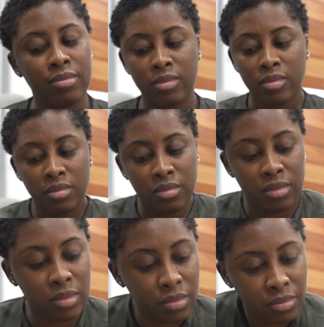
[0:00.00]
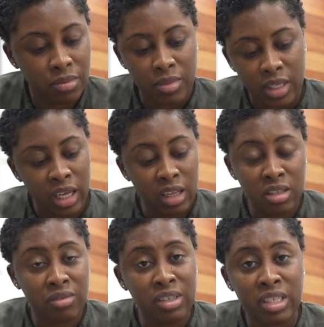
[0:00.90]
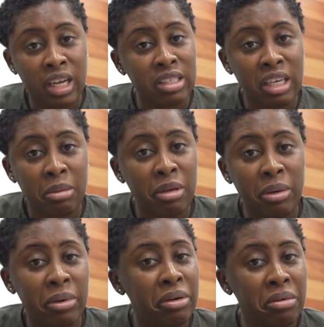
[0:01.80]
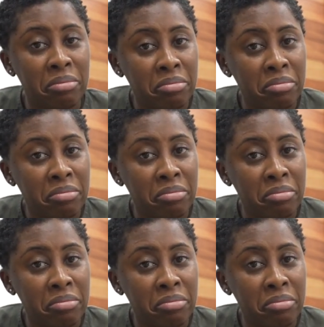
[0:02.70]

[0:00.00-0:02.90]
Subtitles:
A lot of things can take me away.